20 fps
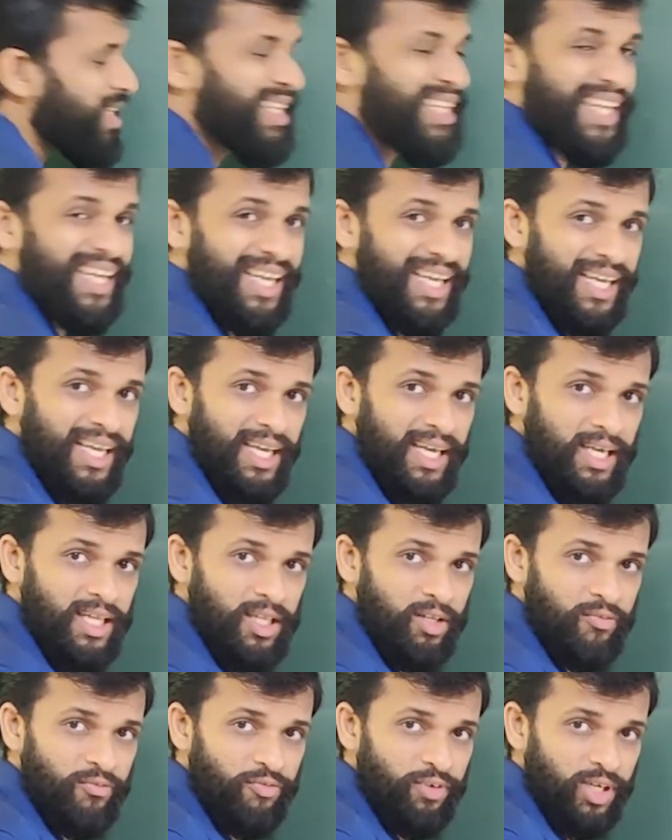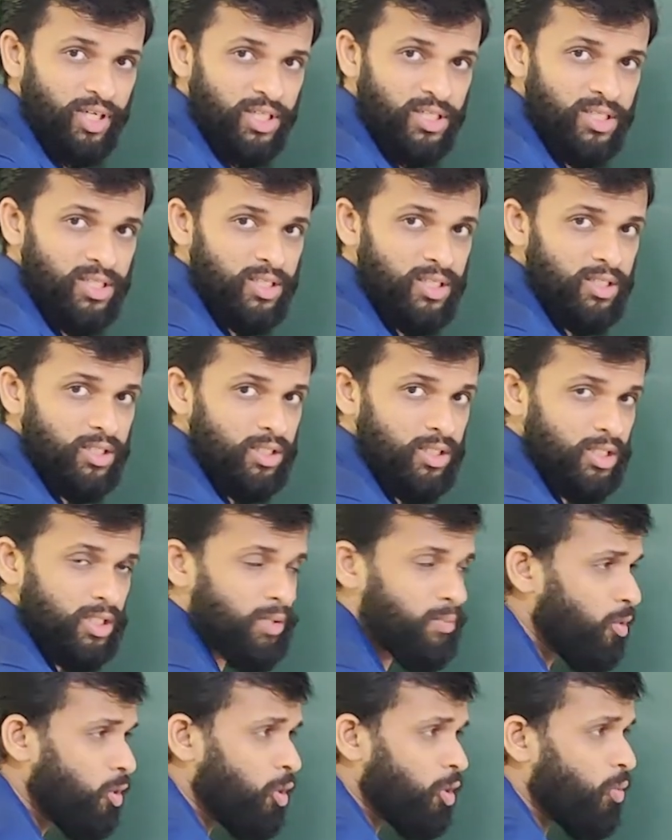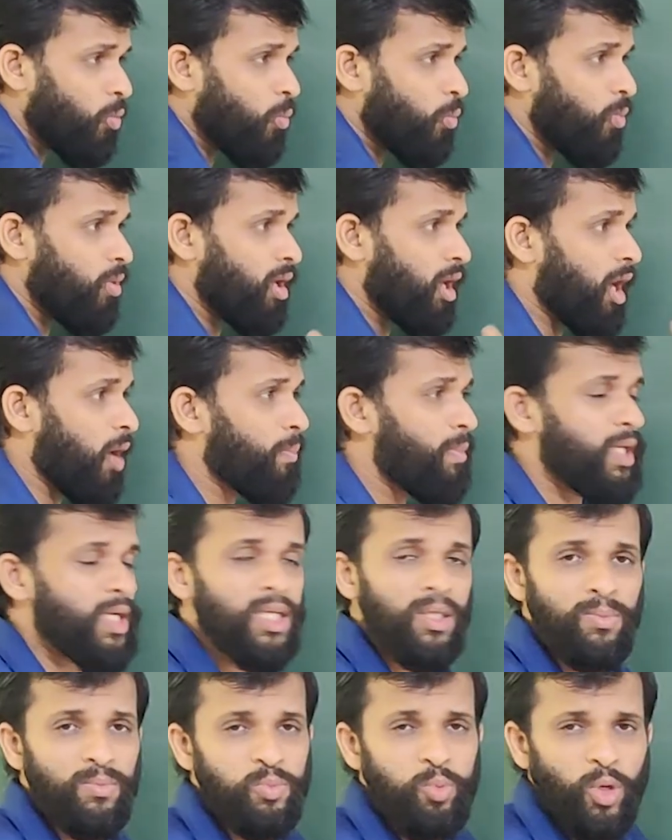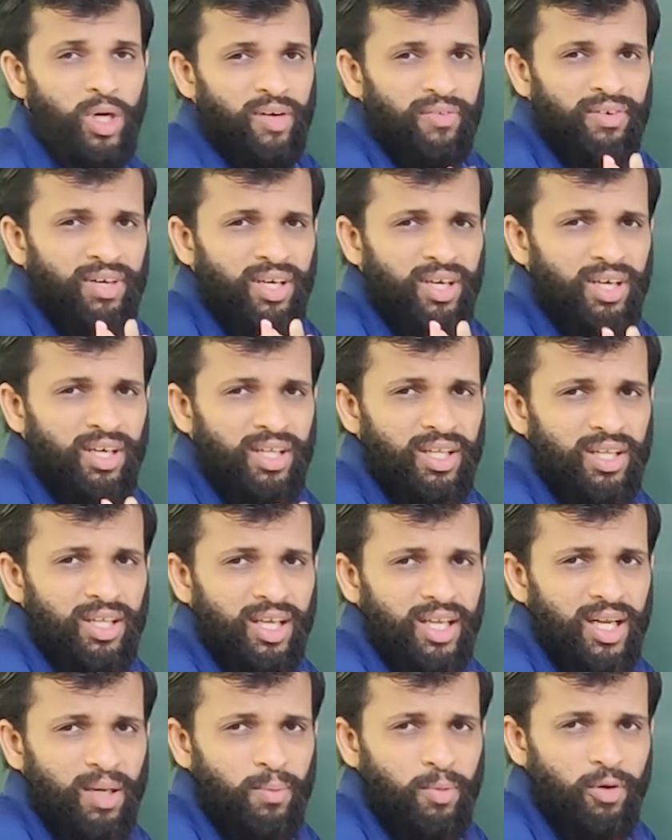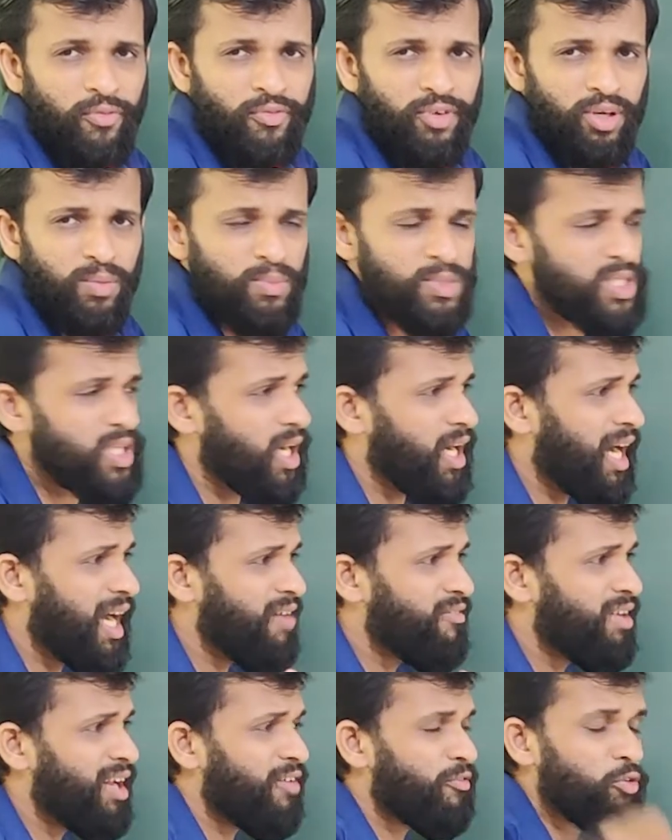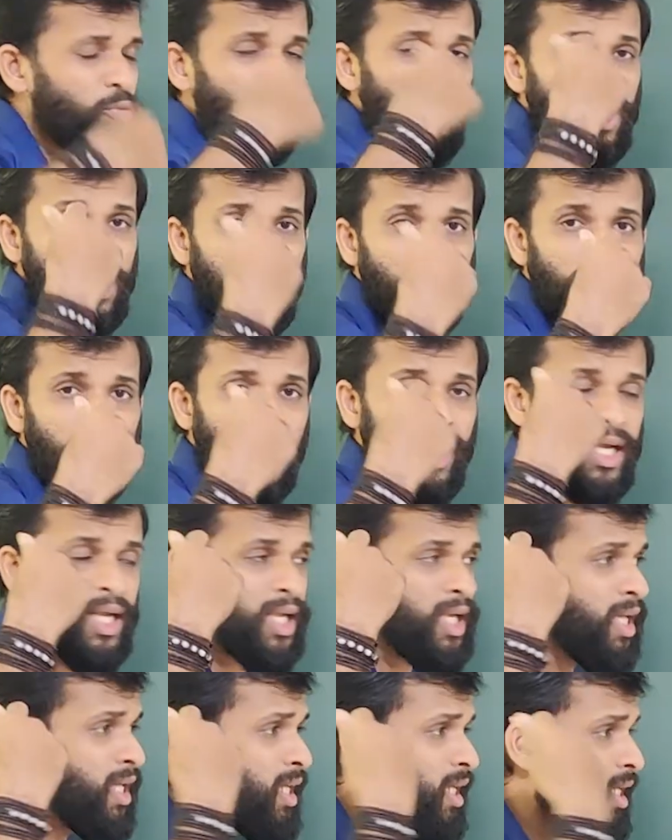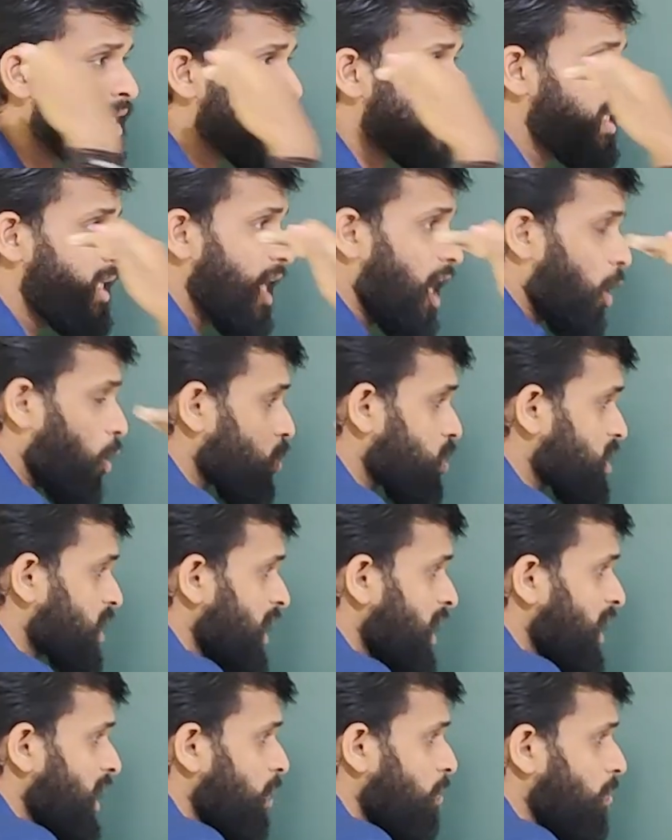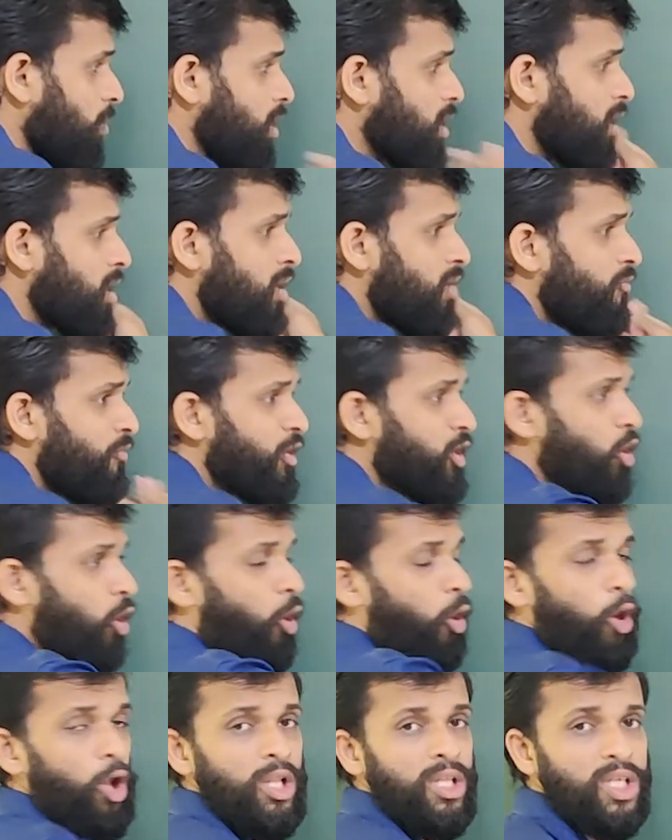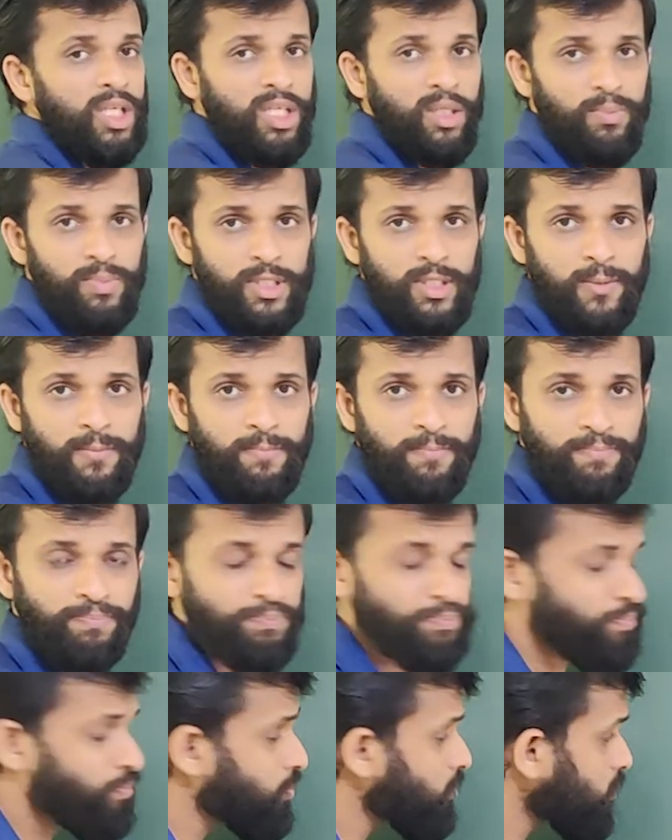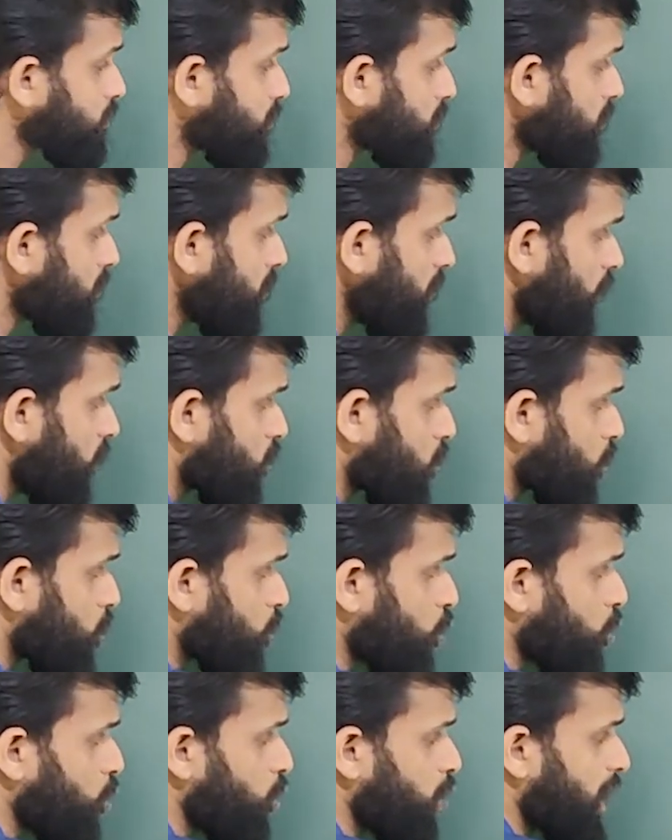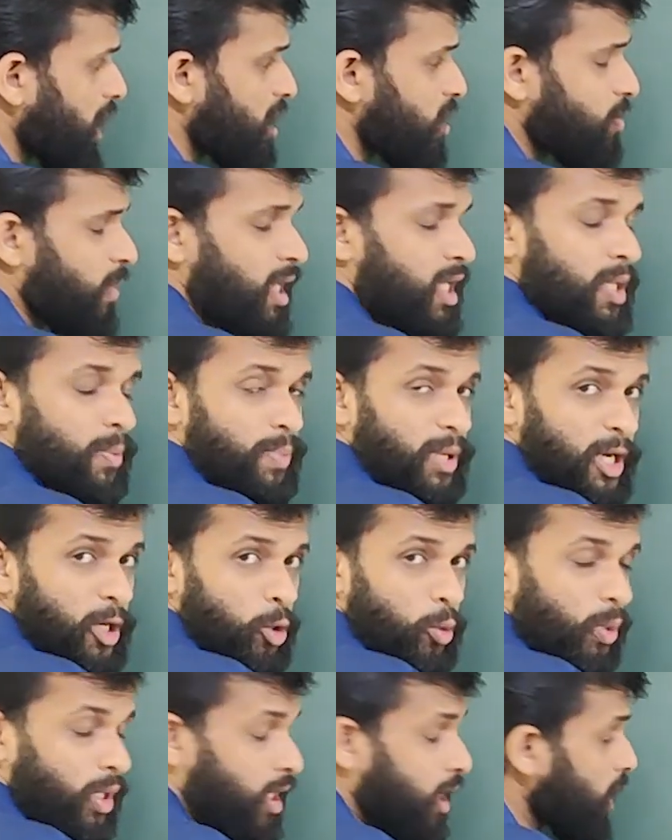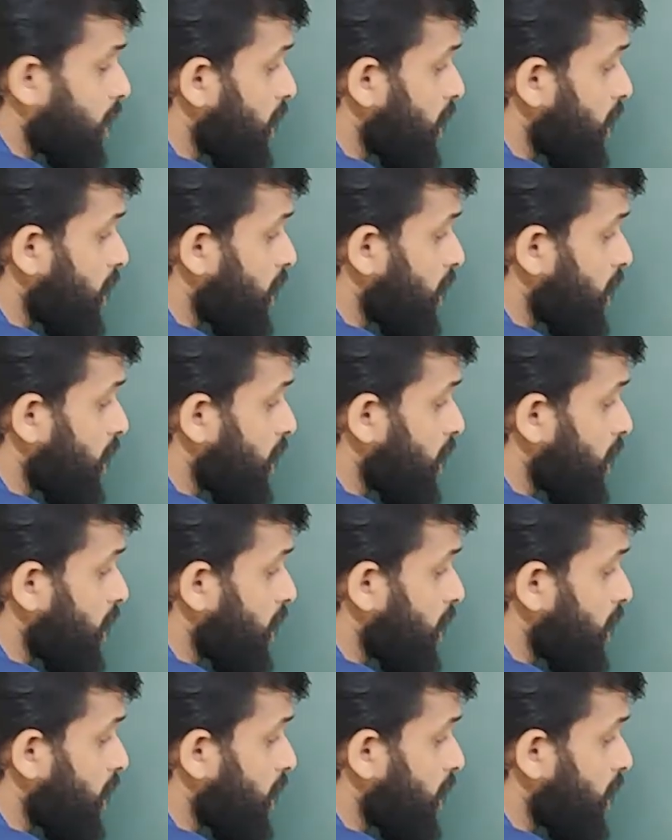with the first term, or how many terms, whatever number of terms are, I will have to multiply the outside number with all the terms. So 2 gets multiplied over